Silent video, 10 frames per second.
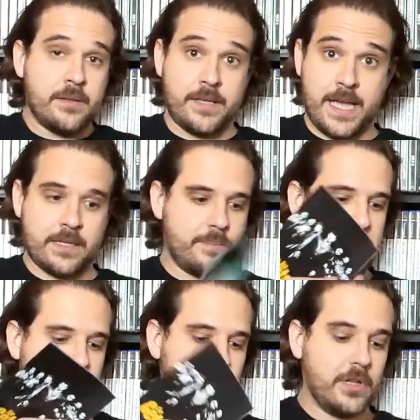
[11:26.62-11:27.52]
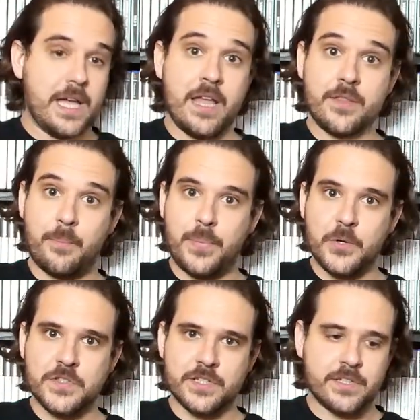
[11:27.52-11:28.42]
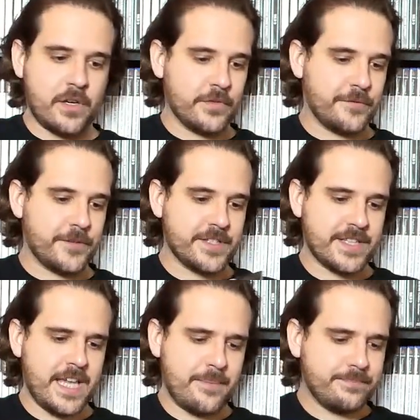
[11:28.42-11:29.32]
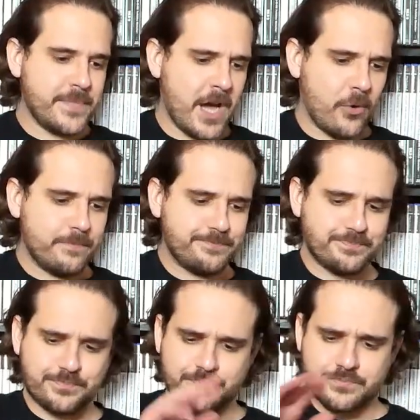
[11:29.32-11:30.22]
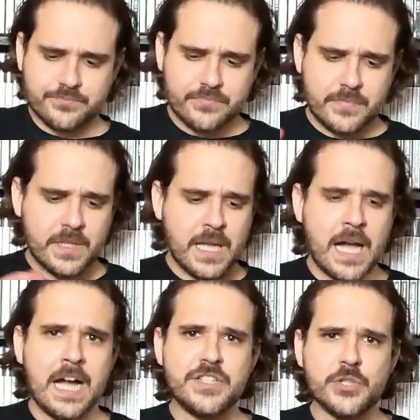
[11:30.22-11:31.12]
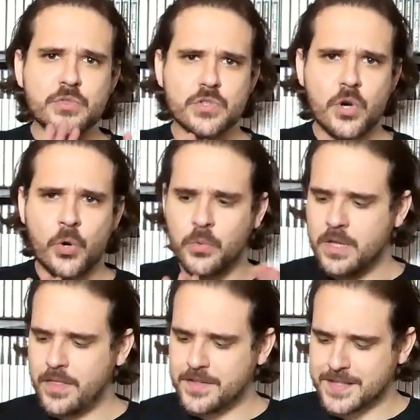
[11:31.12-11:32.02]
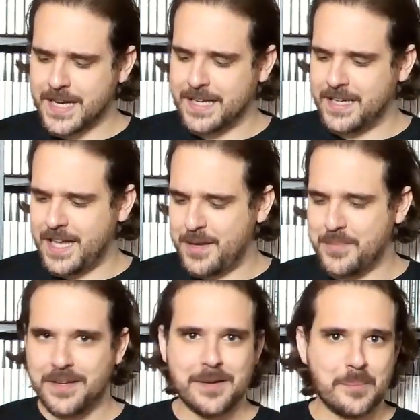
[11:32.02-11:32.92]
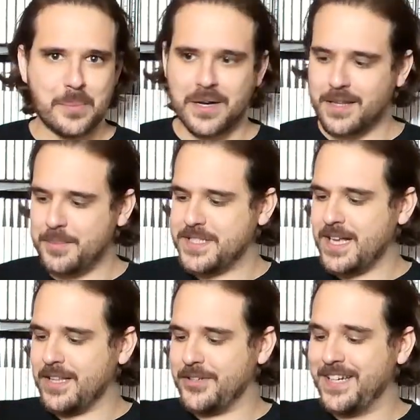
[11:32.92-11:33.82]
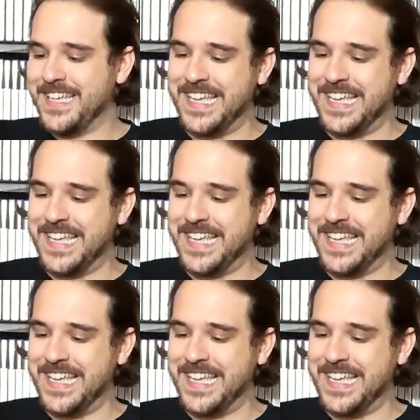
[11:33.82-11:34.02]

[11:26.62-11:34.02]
Again, the manual and the poster of the first game. Now, I don't own the second game, but let me tell you,